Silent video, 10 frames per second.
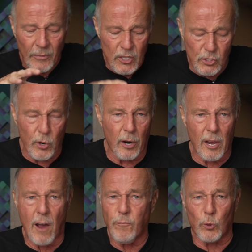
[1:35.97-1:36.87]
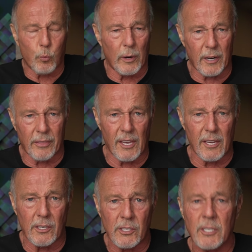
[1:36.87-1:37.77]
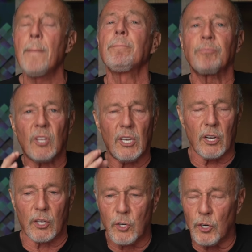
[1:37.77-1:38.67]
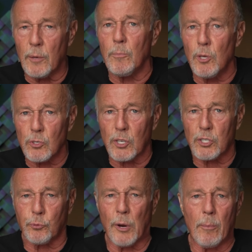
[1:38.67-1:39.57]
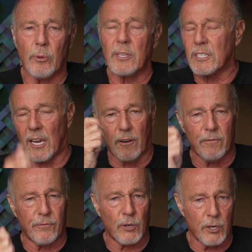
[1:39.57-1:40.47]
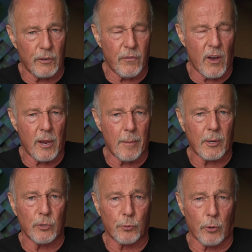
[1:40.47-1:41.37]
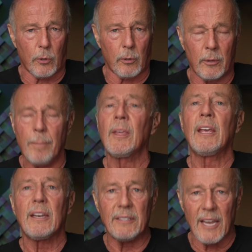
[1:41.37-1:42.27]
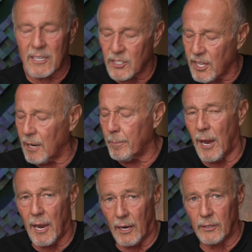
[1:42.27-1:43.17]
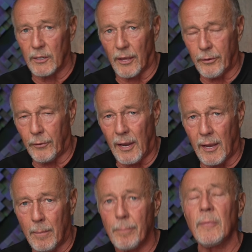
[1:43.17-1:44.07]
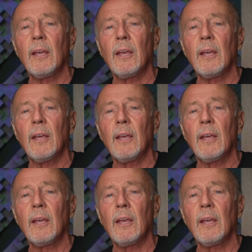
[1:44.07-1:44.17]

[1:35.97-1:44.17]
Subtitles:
Start off with one of these. Get a good music streamer that's got a good volume control. Next thing, buy another amp.